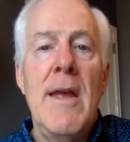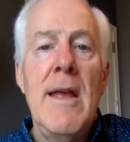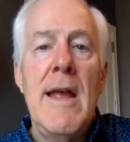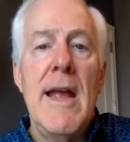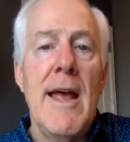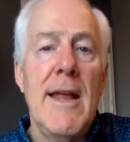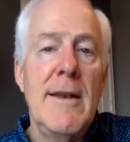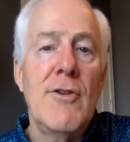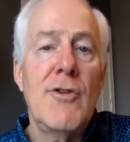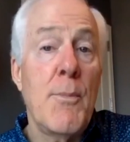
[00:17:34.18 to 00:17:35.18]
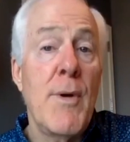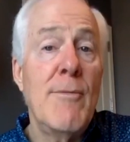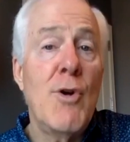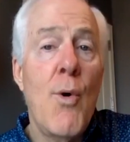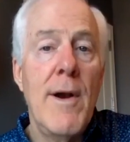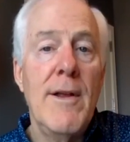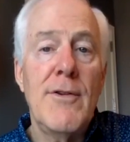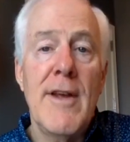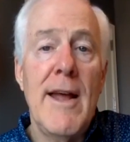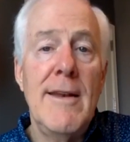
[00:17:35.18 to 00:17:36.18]
and the Supreme Court has
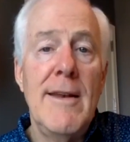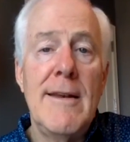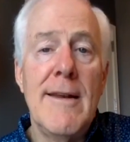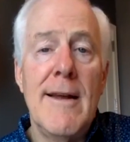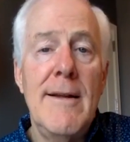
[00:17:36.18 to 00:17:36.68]
said that